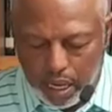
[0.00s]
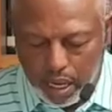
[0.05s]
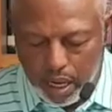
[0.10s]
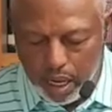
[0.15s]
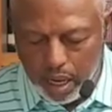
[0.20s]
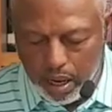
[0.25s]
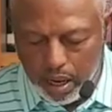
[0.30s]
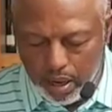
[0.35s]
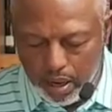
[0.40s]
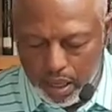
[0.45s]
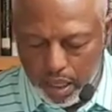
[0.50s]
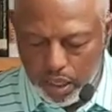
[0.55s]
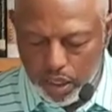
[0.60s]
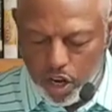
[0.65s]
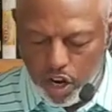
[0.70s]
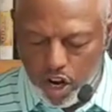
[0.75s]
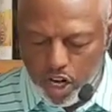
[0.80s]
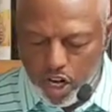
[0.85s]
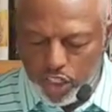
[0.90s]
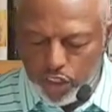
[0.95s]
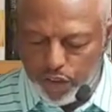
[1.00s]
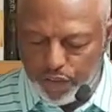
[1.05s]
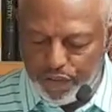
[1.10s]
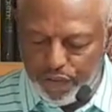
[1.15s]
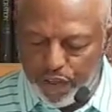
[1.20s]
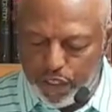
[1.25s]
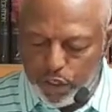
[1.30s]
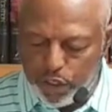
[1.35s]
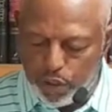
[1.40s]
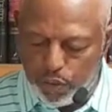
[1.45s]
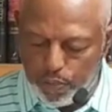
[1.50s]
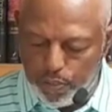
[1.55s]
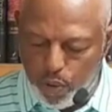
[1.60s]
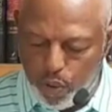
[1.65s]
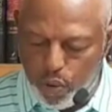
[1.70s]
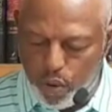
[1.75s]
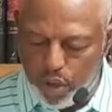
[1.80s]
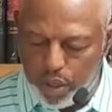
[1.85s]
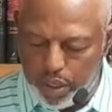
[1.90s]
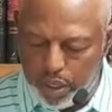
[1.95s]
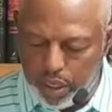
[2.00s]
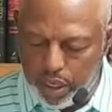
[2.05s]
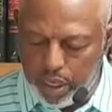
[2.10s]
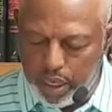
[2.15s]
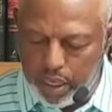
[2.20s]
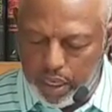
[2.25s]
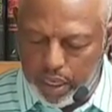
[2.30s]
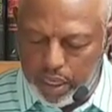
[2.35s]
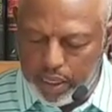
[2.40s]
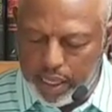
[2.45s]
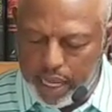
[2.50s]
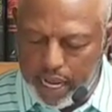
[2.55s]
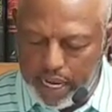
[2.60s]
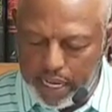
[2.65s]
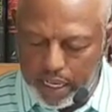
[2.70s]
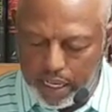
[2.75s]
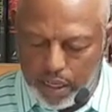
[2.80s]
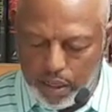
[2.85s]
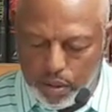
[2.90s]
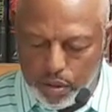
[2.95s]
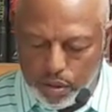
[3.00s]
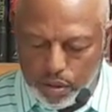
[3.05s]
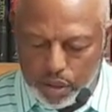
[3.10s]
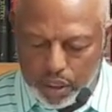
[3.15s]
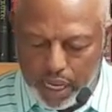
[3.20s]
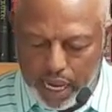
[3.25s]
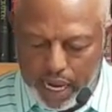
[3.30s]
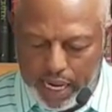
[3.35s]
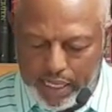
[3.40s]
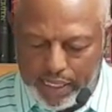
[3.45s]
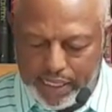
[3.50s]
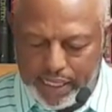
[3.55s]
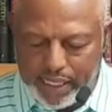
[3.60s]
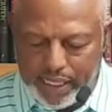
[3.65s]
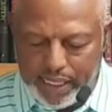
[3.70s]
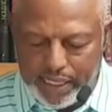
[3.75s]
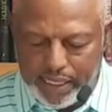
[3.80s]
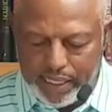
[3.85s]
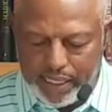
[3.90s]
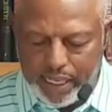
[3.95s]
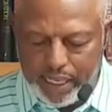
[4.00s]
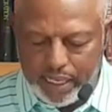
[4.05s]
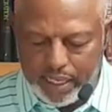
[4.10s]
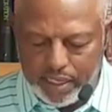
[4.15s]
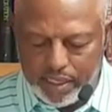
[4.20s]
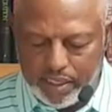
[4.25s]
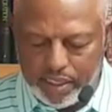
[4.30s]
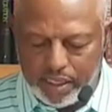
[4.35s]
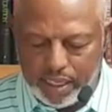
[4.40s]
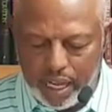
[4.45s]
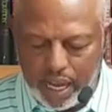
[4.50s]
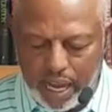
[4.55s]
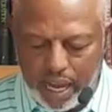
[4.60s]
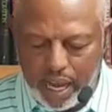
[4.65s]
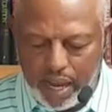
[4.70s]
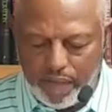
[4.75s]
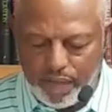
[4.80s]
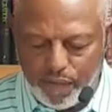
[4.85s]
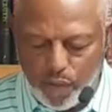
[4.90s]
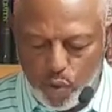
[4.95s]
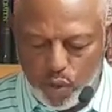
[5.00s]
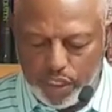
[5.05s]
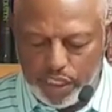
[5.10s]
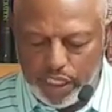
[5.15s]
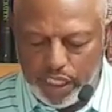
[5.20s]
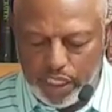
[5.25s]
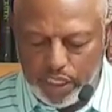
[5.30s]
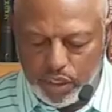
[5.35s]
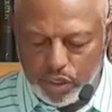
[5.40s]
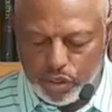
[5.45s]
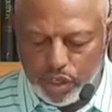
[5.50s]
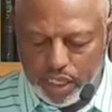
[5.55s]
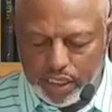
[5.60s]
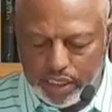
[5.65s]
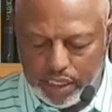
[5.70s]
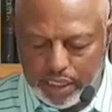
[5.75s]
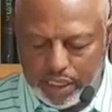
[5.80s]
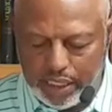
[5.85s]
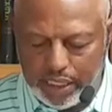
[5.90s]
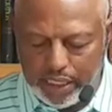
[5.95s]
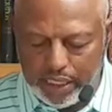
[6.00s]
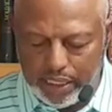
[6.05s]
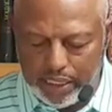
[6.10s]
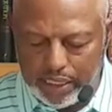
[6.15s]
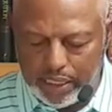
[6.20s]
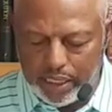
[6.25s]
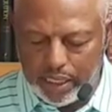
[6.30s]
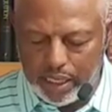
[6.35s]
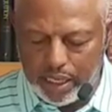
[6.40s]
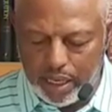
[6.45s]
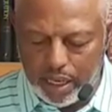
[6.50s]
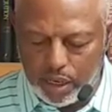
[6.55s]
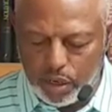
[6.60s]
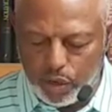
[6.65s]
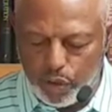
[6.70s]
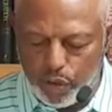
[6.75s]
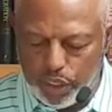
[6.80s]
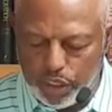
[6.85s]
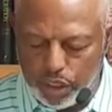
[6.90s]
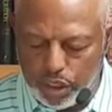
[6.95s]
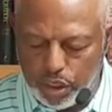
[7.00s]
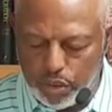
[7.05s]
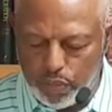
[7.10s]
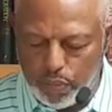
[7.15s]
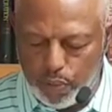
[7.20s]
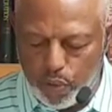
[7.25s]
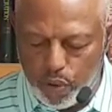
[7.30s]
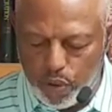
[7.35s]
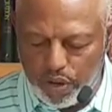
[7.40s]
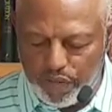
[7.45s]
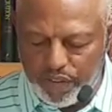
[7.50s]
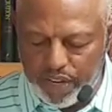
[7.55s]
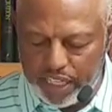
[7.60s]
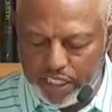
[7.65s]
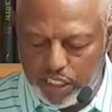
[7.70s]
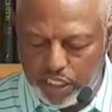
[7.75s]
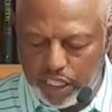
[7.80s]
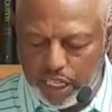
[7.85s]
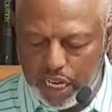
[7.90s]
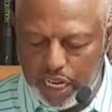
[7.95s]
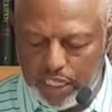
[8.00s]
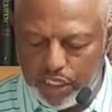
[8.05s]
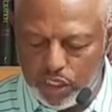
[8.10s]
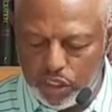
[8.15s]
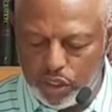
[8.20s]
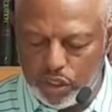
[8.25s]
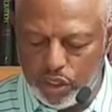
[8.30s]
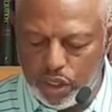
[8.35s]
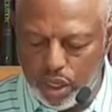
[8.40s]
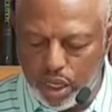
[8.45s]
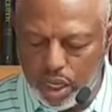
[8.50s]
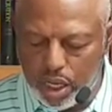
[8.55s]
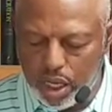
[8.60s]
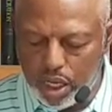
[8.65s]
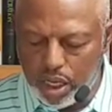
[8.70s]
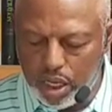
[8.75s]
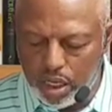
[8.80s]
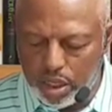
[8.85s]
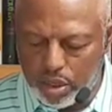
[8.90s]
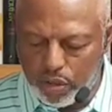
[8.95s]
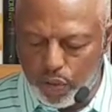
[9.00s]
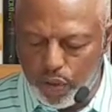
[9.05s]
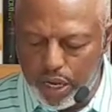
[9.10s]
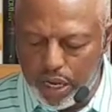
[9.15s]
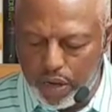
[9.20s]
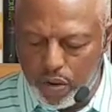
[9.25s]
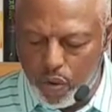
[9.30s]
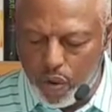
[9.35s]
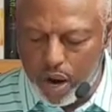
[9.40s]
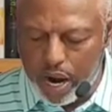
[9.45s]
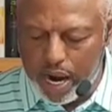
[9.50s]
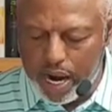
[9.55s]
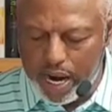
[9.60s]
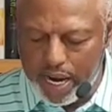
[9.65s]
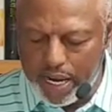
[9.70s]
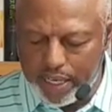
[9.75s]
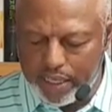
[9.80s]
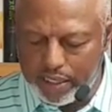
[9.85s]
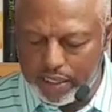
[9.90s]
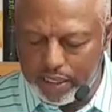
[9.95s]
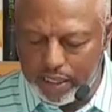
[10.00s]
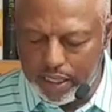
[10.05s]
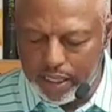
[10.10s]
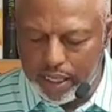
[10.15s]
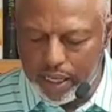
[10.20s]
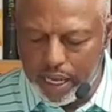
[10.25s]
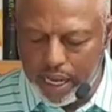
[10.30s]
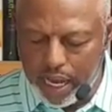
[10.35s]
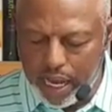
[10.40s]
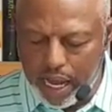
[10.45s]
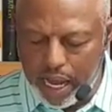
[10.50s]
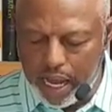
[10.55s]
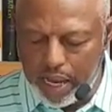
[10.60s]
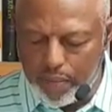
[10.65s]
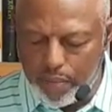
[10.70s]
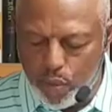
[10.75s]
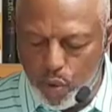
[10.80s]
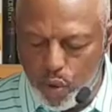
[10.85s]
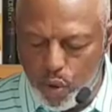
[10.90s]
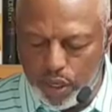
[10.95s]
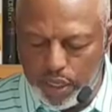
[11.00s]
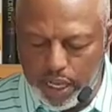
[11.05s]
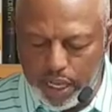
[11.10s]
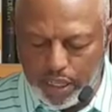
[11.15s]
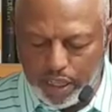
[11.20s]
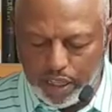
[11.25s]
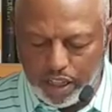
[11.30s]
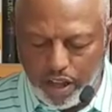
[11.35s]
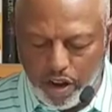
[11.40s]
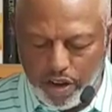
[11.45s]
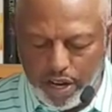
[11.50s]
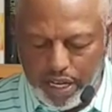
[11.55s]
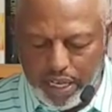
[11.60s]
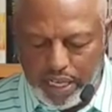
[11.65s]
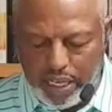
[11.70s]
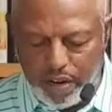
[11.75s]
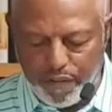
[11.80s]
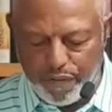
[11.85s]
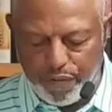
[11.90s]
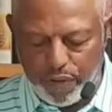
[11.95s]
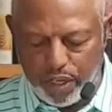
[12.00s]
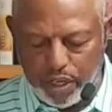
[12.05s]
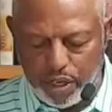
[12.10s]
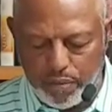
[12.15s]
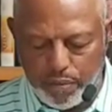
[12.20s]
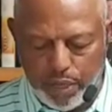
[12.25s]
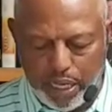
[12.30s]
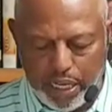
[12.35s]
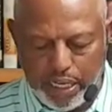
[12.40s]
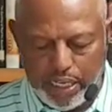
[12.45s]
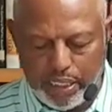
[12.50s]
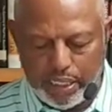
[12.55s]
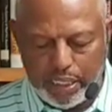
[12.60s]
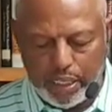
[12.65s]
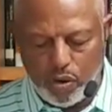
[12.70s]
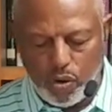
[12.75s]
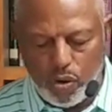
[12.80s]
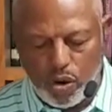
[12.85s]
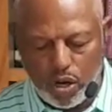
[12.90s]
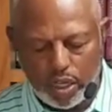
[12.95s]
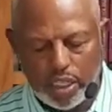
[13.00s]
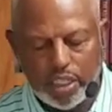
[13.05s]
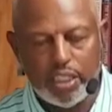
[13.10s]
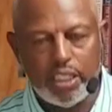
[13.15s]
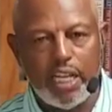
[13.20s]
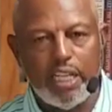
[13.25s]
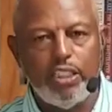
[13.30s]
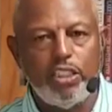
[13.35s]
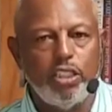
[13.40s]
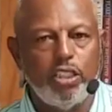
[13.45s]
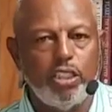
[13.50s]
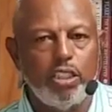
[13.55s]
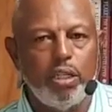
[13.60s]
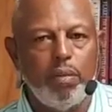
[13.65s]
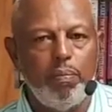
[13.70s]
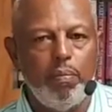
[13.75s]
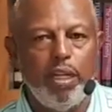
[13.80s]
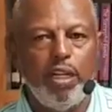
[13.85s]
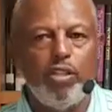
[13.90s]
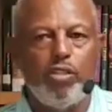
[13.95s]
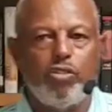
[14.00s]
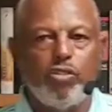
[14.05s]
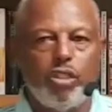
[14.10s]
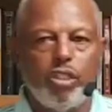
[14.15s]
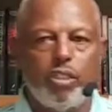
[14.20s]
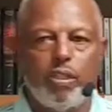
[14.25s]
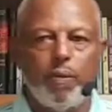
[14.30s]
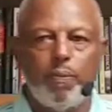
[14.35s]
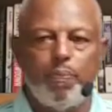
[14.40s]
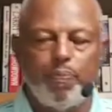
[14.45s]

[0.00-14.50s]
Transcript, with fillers: Uh, a large official board that includes 18 deacons and 14 trustees, a Christian board of education, three choirs, and more than 30 different committees and organizations and ministries.